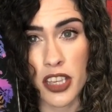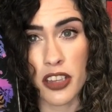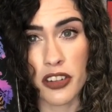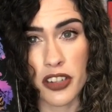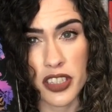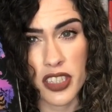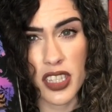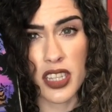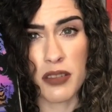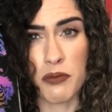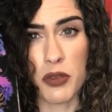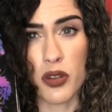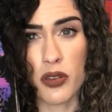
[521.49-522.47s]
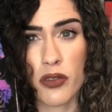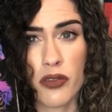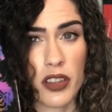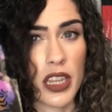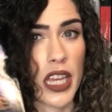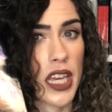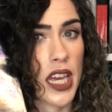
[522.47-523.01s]
you're just in the mood
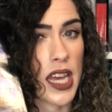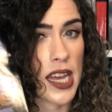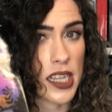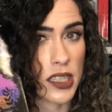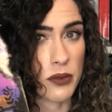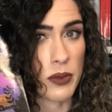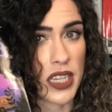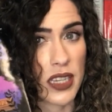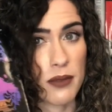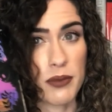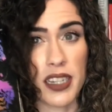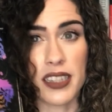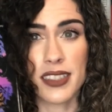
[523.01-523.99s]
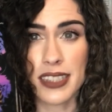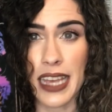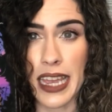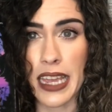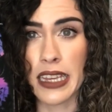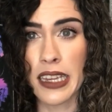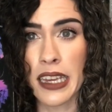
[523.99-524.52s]
for like Halloween, but it's
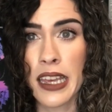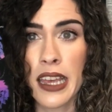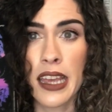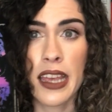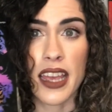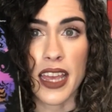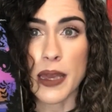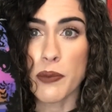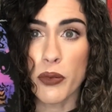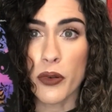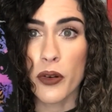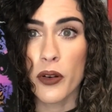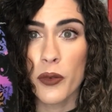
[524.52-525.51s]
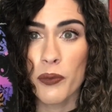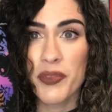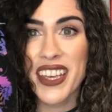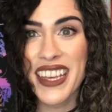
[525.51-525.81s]
like April.